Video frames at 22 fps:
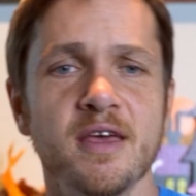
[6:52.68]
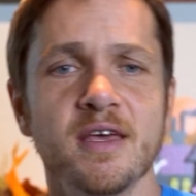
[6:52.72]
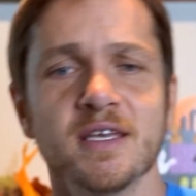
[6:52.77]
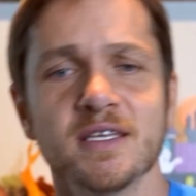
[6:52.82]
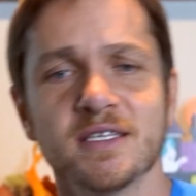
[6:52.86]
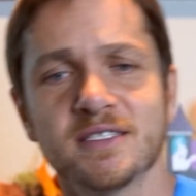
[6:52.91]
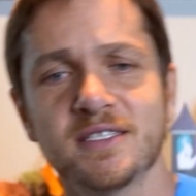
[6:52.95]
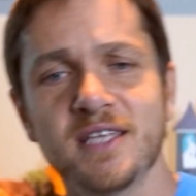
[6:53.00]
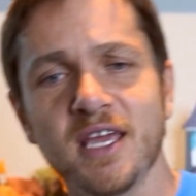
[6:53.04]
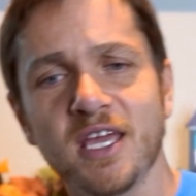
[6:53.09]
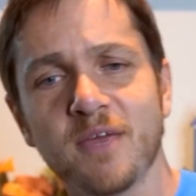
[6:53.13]

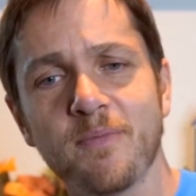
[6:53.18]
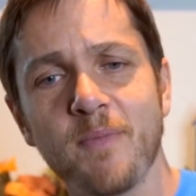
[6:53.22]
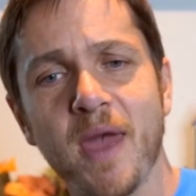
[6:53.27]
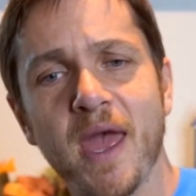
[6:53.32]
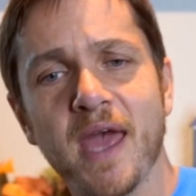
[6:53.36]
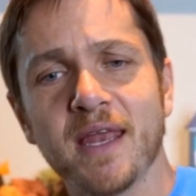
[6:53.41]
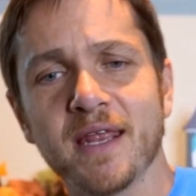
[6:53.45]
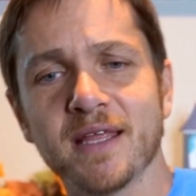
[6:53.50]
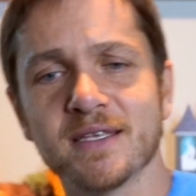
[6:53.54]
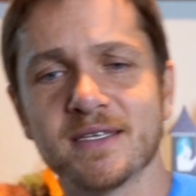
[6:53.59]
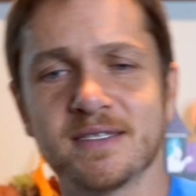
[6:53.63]

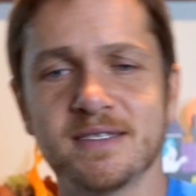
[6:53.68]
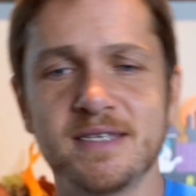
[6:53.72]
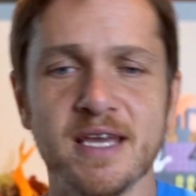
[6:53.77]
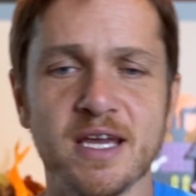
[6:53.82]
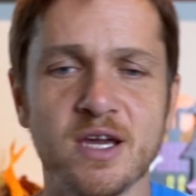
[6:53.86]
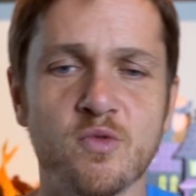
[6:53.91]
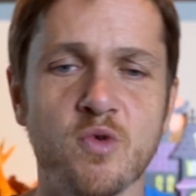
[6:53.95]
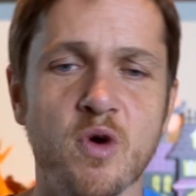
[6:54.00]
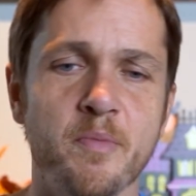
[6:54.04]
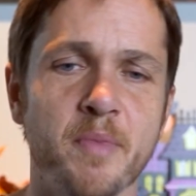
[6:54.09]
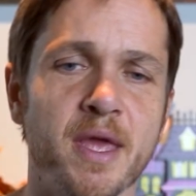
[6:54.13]
Stickman and
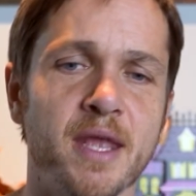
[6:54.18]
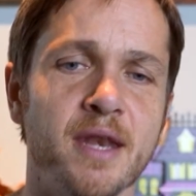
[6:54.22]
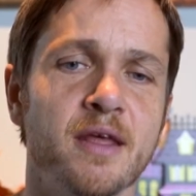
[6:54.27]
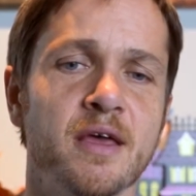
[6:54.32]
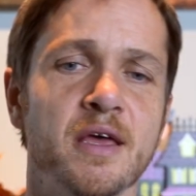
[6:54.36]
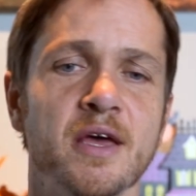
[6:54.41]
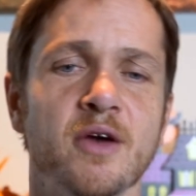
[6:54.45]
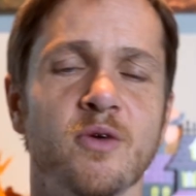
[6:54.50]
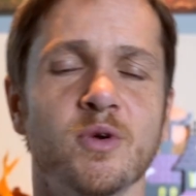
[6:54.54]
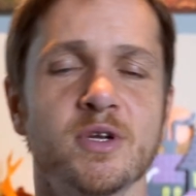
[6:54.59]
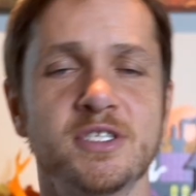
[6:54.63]

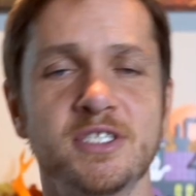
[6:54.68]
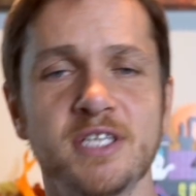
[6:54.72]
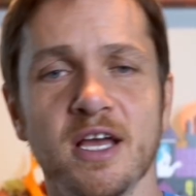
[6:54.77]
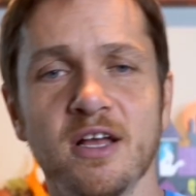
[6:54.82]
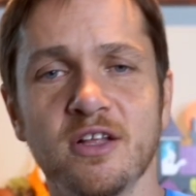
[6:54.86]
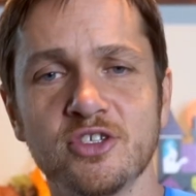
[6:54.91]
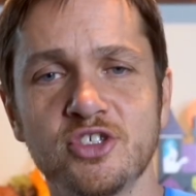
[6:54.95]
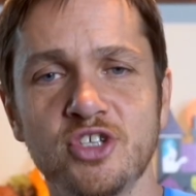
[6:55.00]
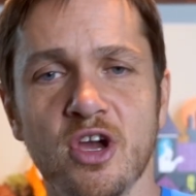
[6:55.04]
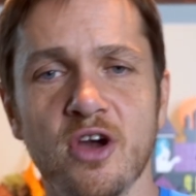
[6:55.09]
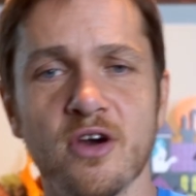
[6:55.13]
Stickwoman would
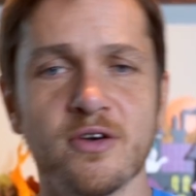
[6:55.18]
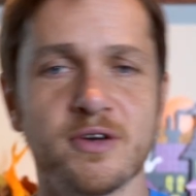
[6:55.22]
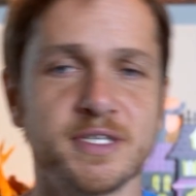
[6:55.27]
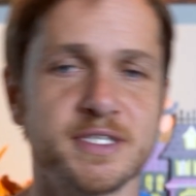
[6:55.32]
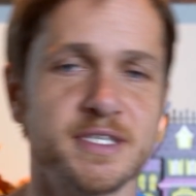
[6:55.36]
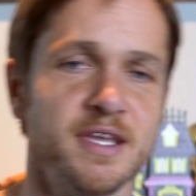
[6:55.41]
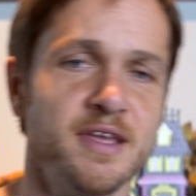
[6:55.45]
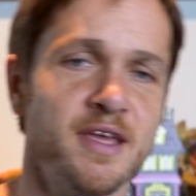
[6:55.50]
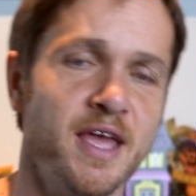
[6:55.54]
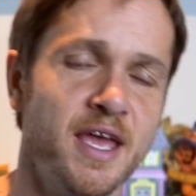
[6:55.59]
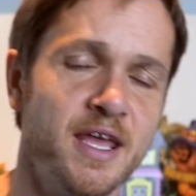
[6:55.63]
tell
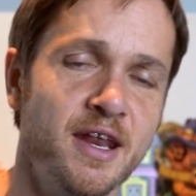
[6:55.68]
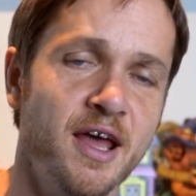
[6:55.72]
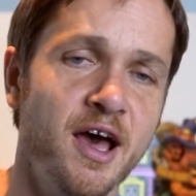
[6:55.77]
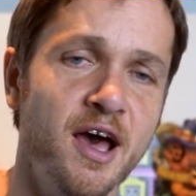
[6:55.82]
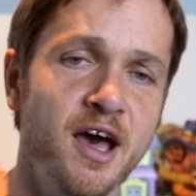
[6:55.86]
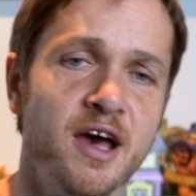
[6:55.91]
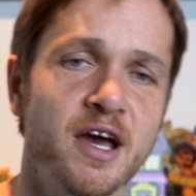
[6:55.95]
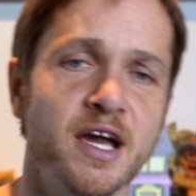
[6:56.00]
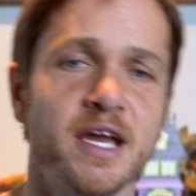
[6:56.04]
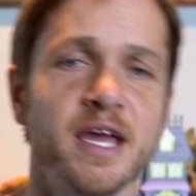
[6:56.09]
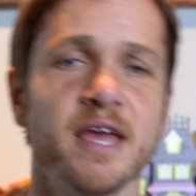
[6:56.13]
jokes and
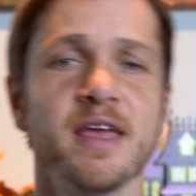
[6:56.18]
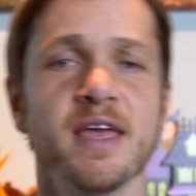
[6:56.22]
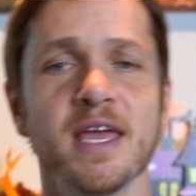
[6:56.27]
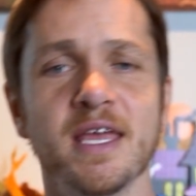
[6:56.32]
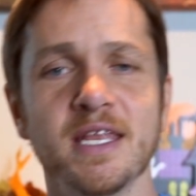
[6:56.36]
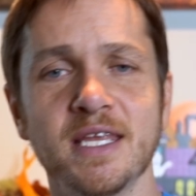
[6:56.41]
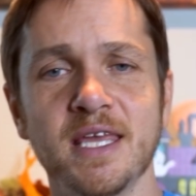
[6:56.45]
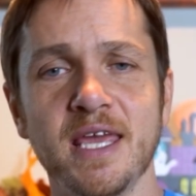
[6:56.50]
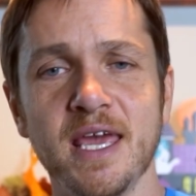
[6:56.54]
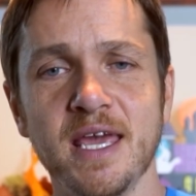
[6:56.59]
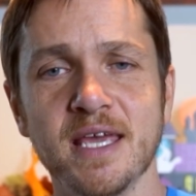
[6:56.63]
hug
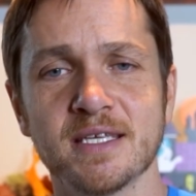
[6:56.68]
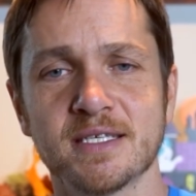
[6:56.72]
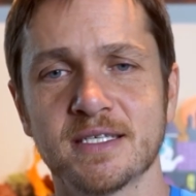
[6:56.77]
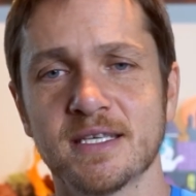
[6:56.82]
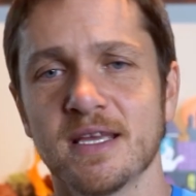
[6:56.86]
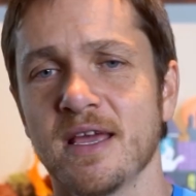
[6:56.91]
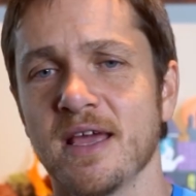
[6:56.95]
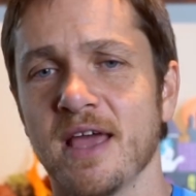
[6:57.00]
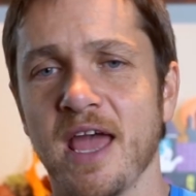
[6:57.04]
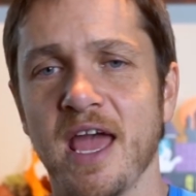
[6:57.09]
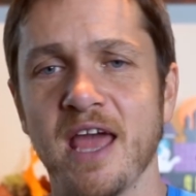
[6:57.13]
and
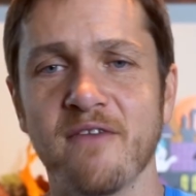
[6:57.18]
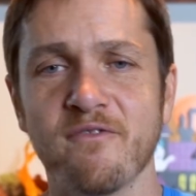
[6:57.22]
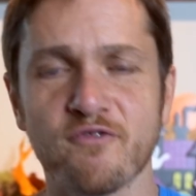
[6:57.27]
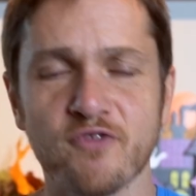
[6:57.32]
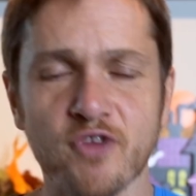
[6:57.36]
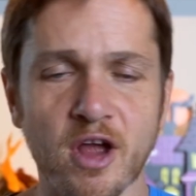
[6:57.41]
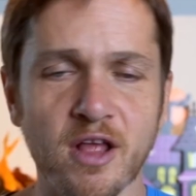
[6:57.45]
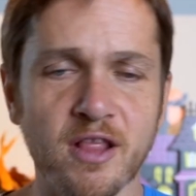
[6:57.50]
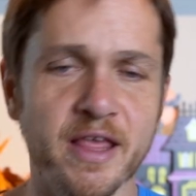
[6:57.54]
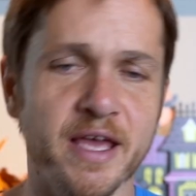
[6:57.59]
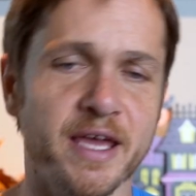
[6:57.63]
kiss and
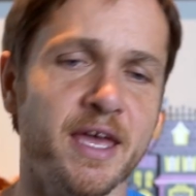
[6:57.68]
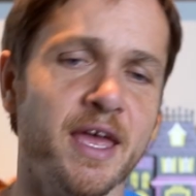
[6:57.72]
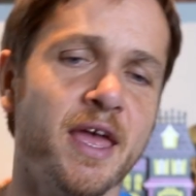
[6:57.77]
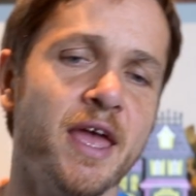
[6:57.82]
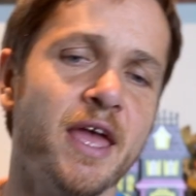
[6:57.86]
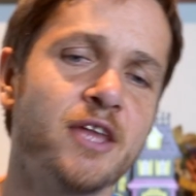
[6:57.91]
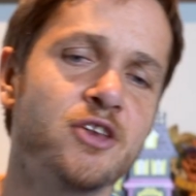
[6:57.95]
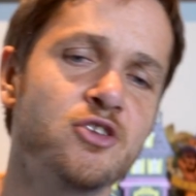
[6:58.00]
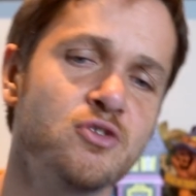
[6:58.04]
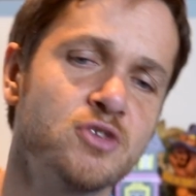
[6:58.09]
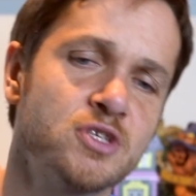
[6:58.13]
frolic
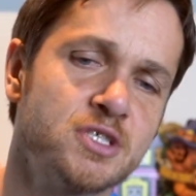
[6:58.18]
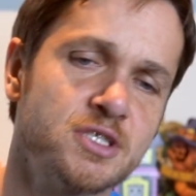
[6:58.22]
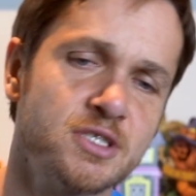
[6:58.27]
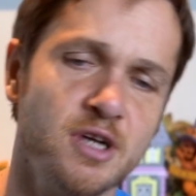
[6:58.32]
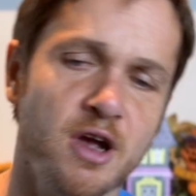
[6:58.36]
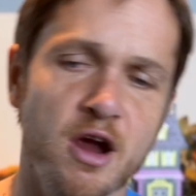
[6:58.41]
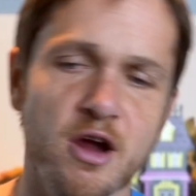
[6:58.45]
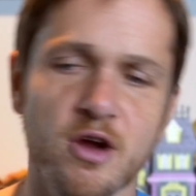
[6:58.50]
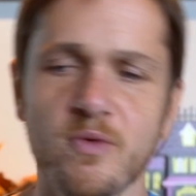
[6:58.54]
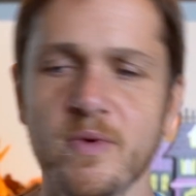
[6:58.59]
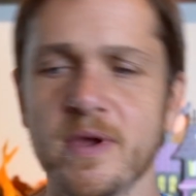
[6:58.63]
and do
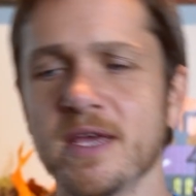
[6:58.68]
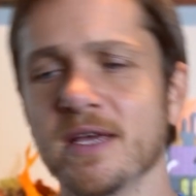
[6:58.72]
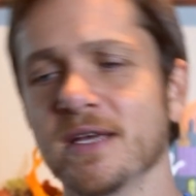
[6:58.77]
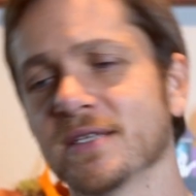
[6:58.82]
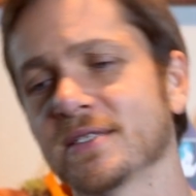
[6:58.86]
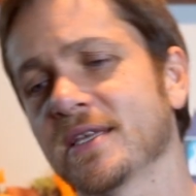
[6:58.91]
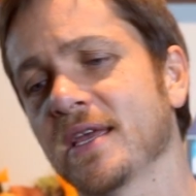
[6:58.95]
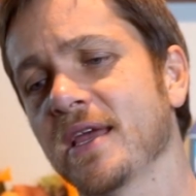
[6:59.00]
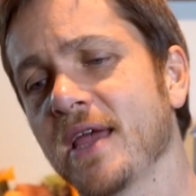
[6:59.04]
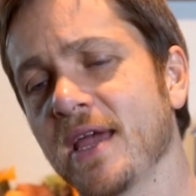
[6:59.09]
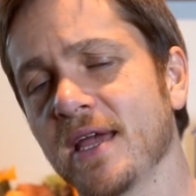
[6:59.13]

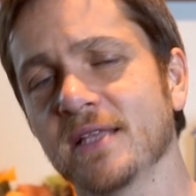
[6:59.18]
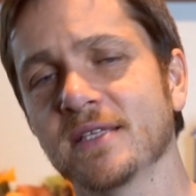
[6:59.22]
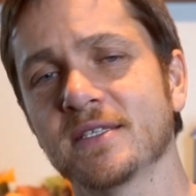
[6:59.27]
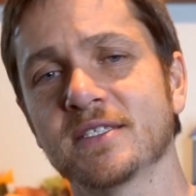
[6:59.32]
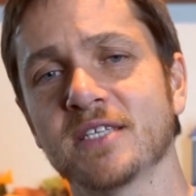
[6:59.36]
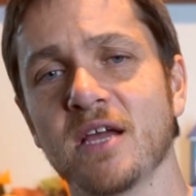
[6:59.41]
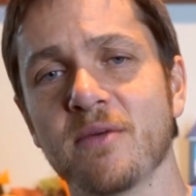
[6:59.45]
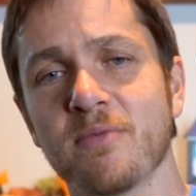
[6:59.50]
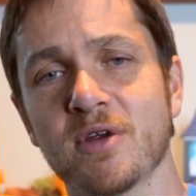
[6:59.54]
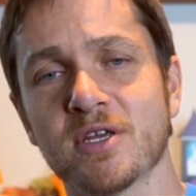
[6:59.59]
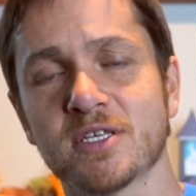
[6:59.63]
cartwheels and
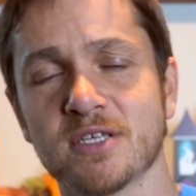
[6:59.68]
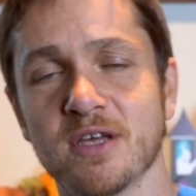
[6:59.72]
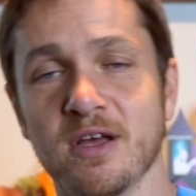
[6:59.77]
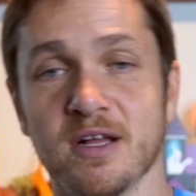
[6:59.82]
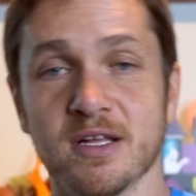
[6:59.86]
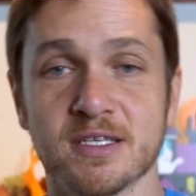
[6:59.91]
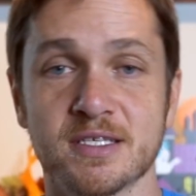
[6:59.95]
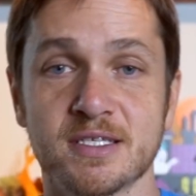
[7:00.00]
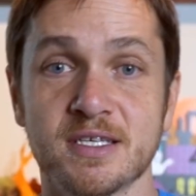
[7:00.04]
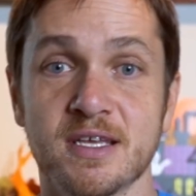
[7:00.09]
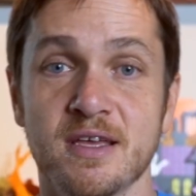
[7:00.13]

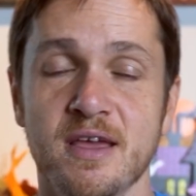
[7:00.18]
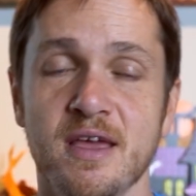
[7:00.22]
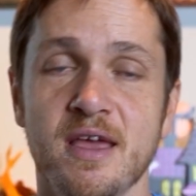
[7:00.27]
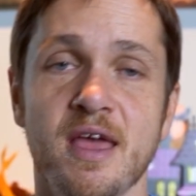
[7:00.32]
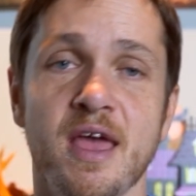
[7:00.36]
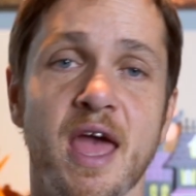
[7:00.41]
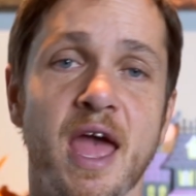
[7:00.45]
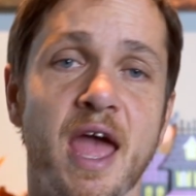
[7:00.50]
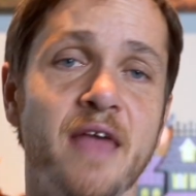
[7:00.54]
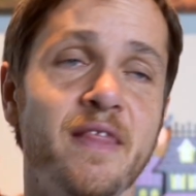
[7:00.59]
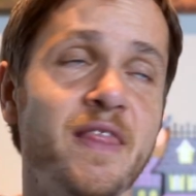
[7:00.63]
somersaults,
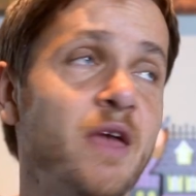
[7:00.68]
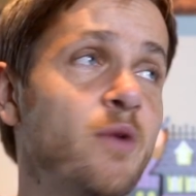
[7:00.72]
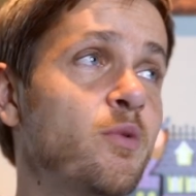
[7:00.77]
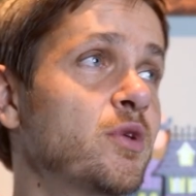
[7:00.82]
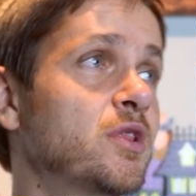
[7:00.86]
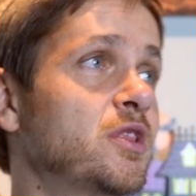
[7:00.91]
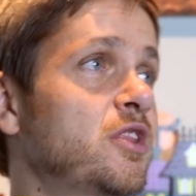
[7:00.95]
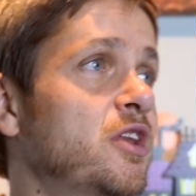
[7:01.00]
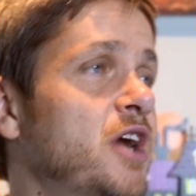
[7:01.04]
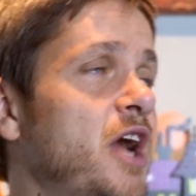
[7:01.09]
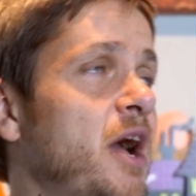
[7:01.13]
and they
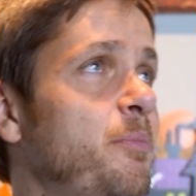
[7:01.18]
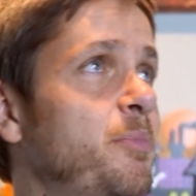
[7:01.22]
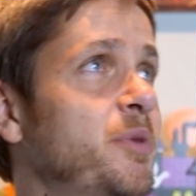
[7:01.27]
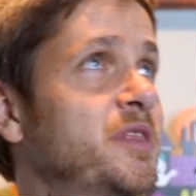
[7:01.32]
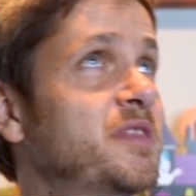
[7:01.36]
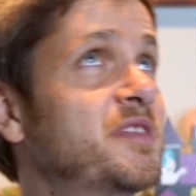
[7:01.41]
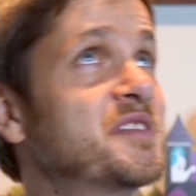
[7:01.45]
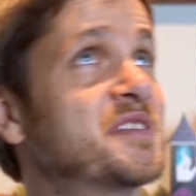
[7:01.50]
would look up at the